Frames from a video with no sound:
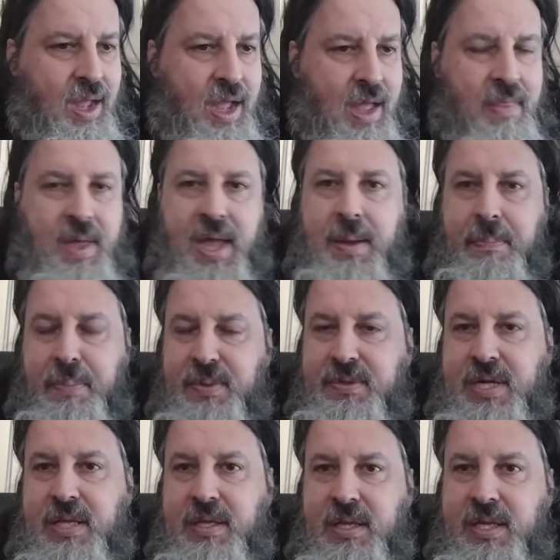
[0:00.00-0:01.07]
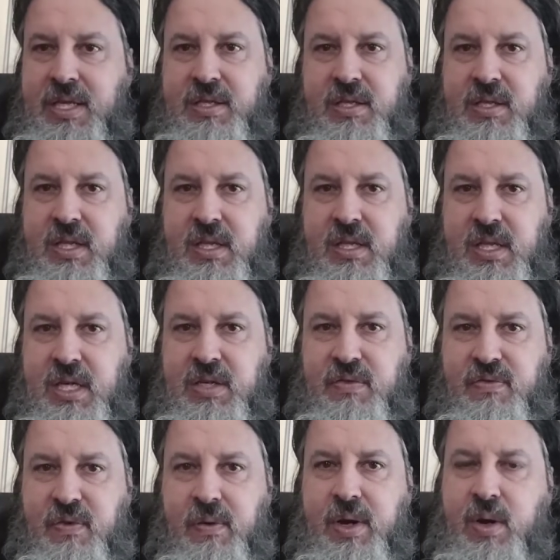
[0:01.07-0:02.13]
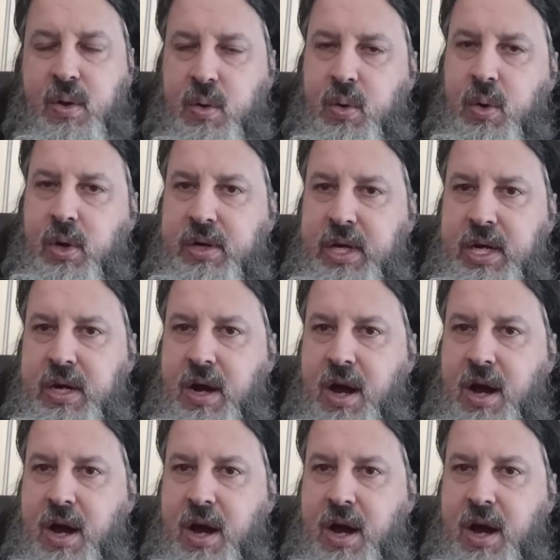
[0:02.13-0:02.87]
And they presented these very quirky,